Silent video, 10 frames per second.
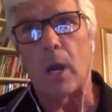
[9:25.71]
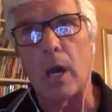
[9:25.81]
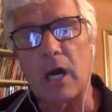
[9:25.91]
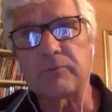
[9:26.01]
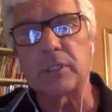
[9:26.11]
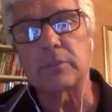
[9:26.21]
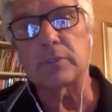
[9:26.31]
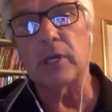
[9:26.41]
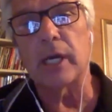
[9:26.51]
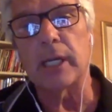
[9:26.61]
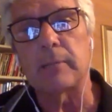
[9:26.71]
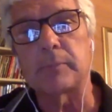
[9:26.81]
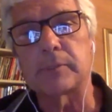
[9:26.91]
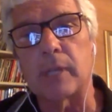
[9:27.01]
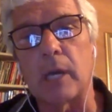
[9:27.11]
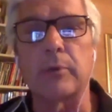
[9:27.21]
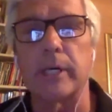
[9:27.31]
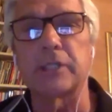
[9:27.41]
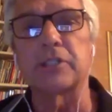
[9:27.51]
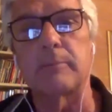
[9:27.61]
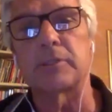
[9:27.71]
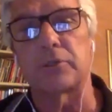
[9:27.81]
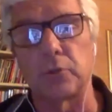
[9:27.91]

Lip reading: oftentimes a brake job is a